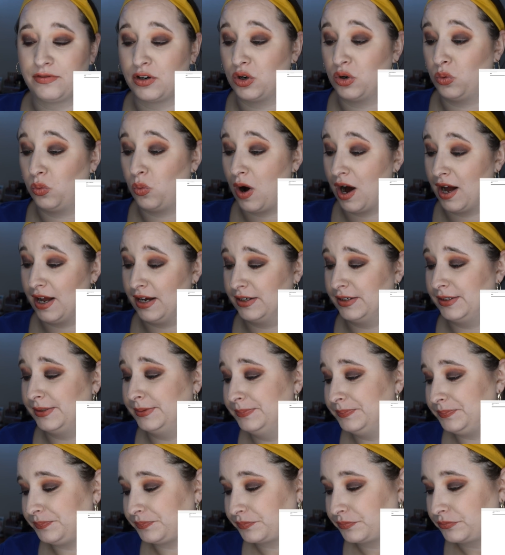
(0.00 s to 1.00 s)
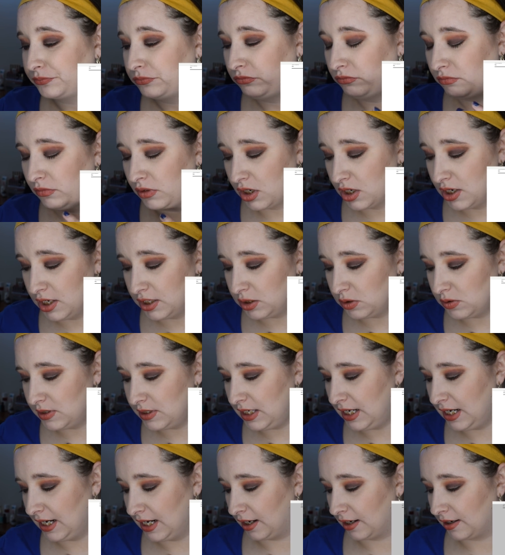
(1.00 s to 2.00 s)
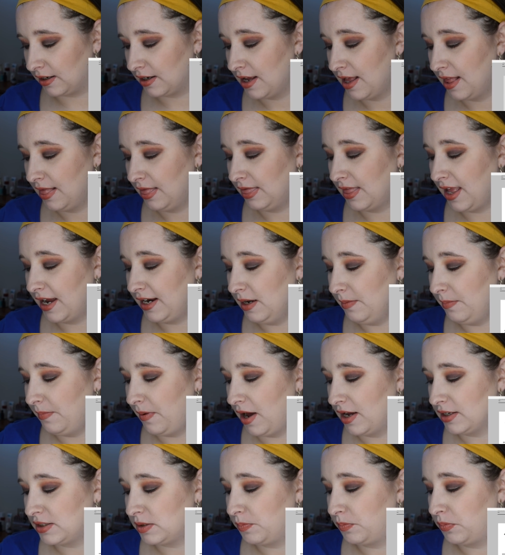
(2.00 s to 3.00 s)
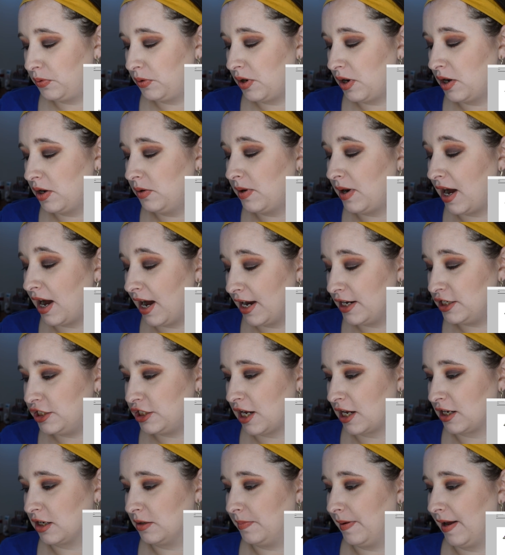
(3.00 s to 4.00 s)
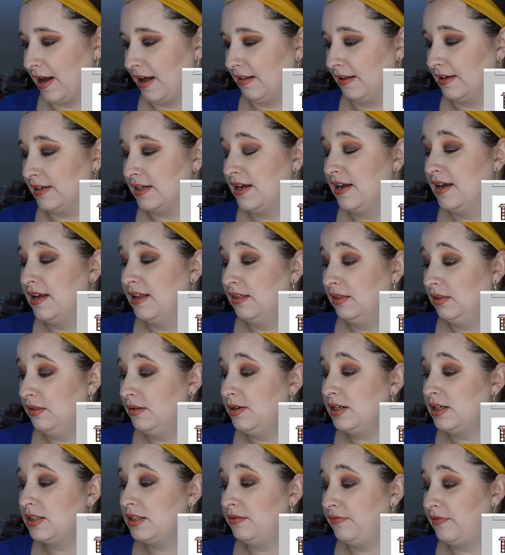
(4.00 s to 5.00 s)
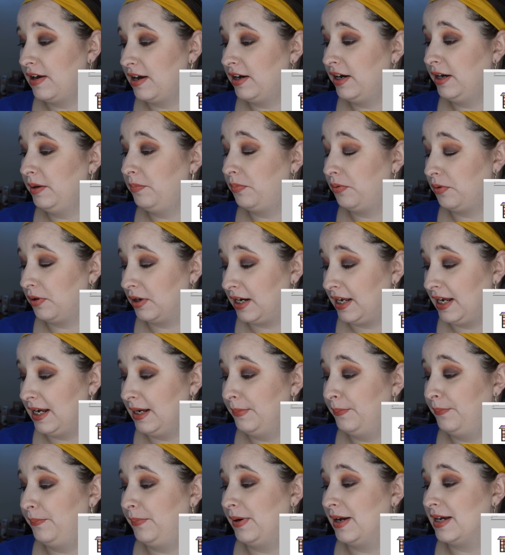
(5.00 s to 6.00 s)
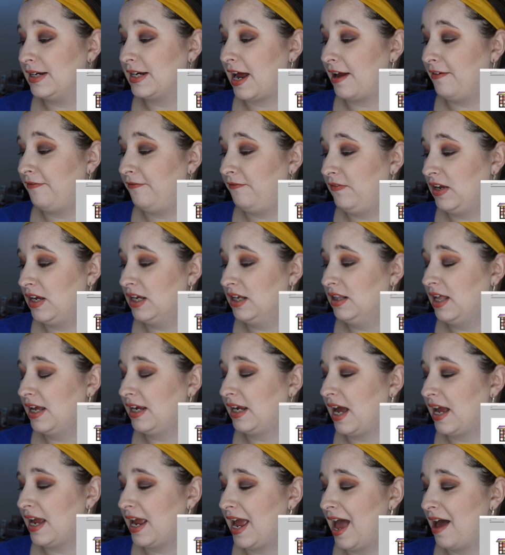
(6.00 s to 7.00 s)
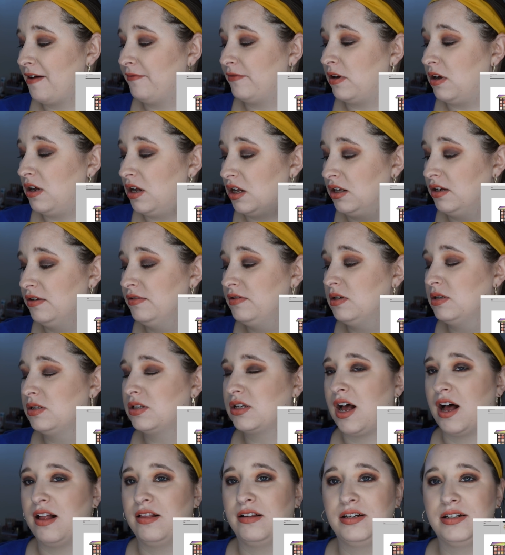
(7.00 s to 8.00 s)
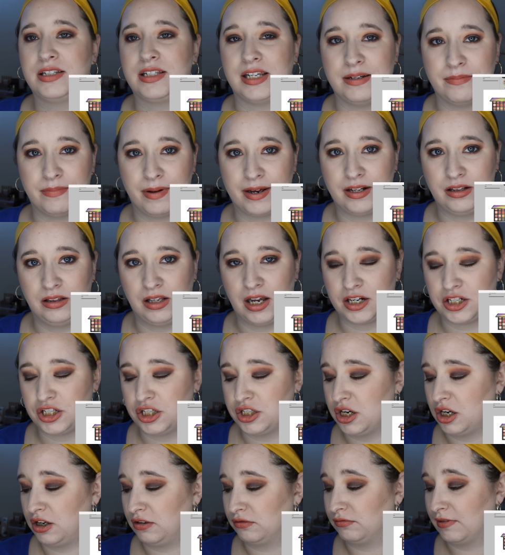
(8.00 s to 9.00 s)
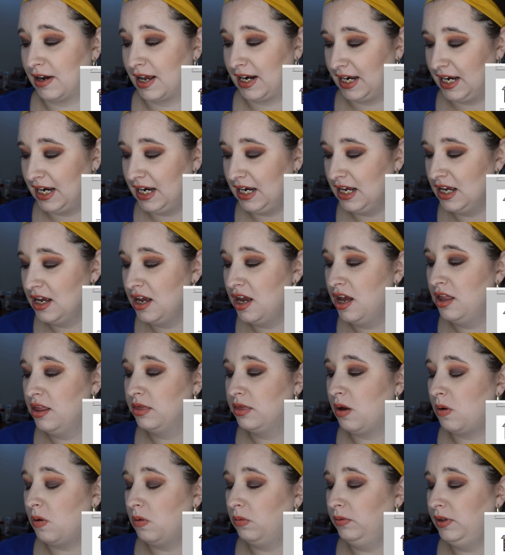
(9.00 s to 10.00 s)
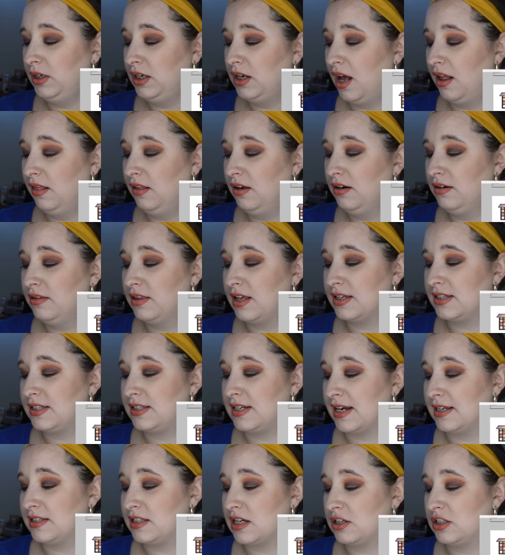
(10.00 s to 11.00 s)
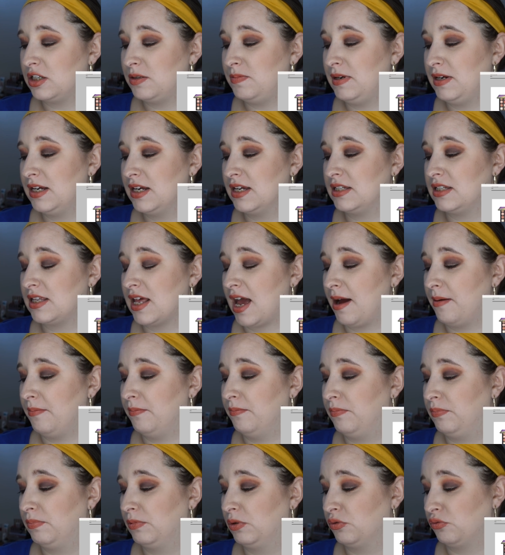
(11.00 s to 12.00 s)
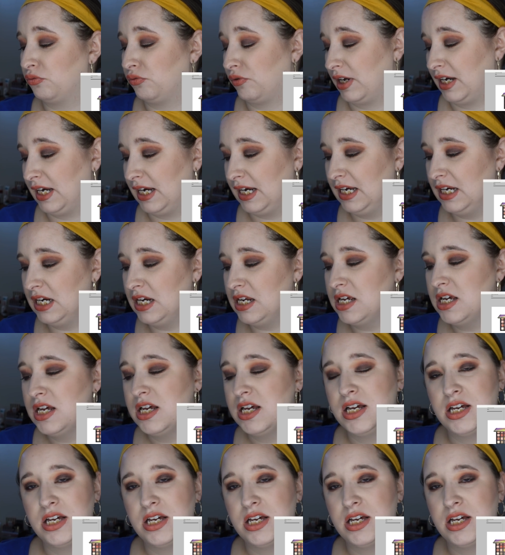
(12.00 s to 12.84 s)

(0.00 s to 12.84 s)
for a while. This one here, Like a Boss Pro Eyeshadow Palette. Looks very pretty, but I feel like I have all of those colors in my collection already. The only color that stands out to me is that green.